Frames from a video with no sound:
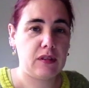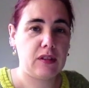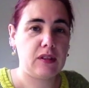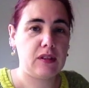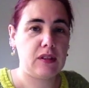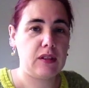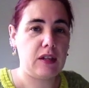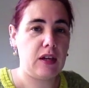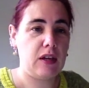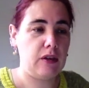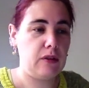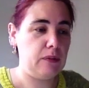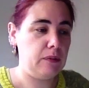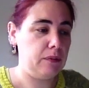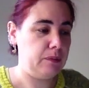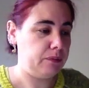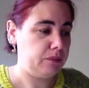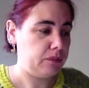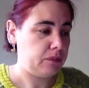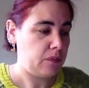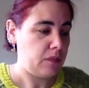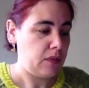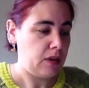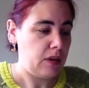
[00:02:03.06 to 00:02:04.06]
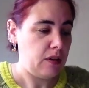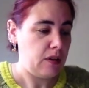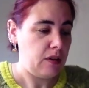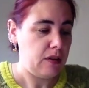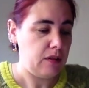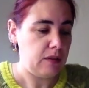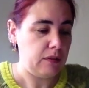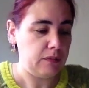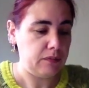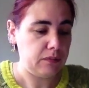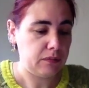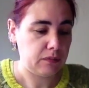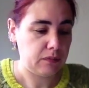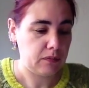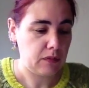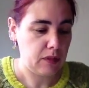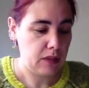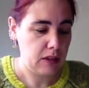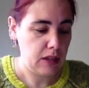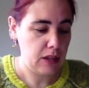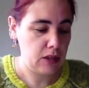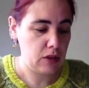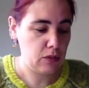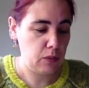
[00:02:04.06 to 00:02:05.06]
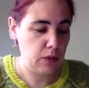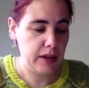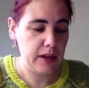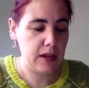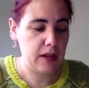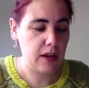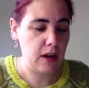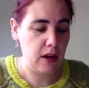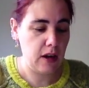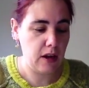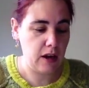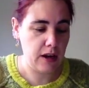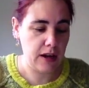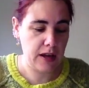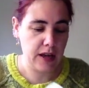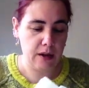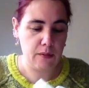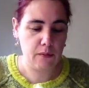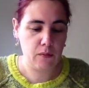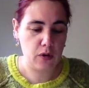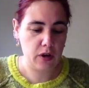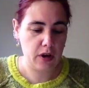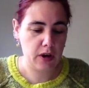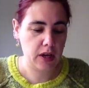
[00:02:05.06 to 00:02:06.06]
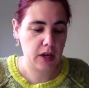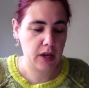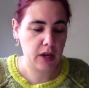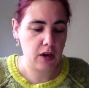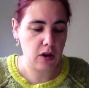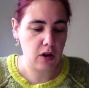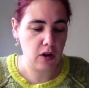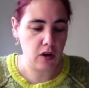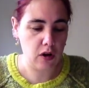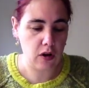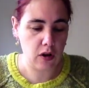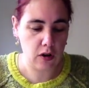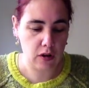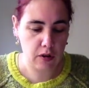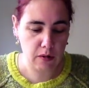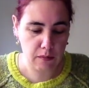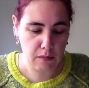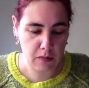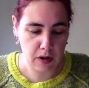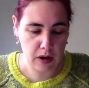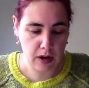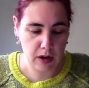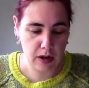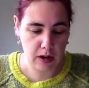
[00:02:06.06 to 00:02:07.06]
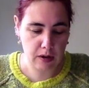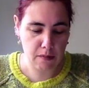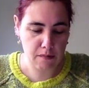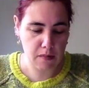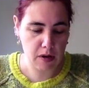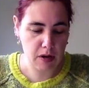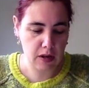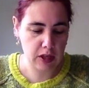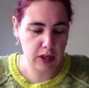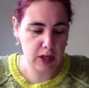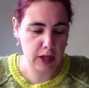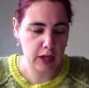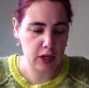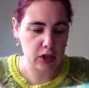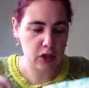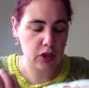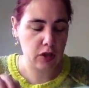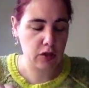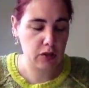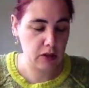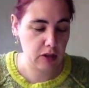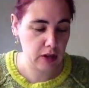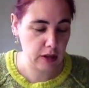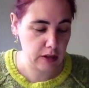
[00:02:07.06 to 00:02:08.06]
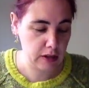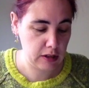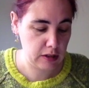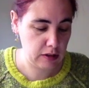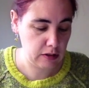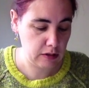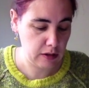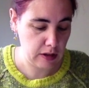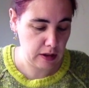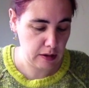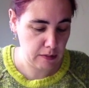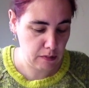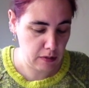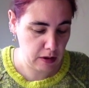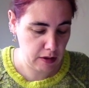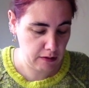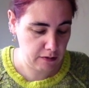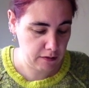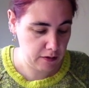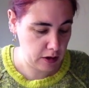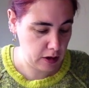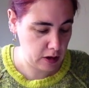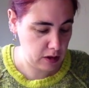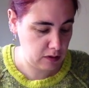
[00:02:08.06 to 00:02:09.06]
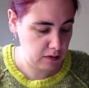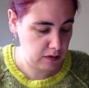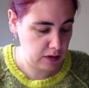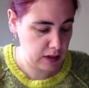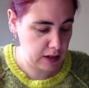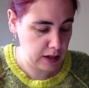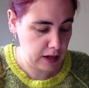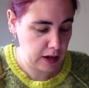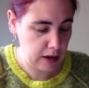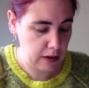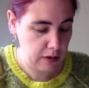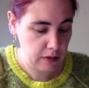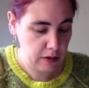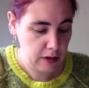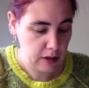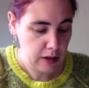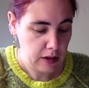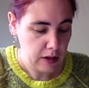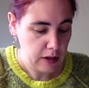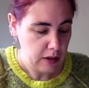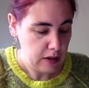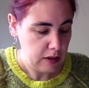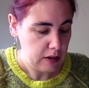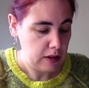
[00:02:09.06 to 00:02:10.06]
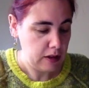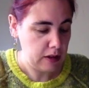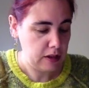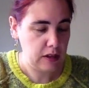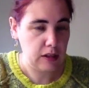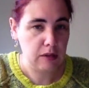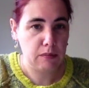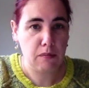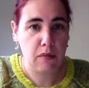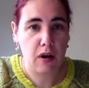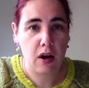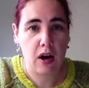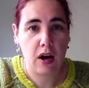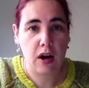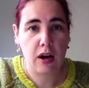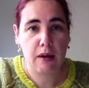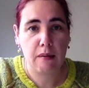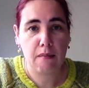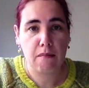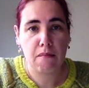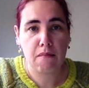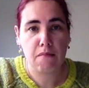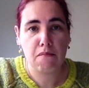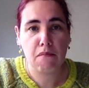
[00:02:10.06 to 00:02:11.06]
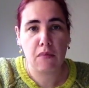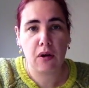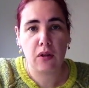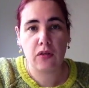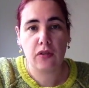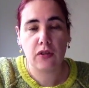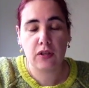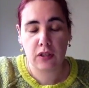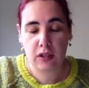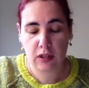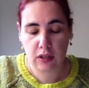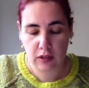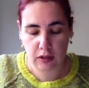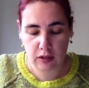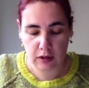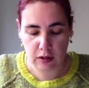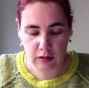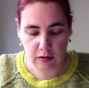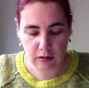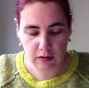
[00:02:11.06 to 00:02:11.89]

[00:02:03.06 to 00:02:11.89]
so this week I am working on I think I showed you this in my first video. This is my month's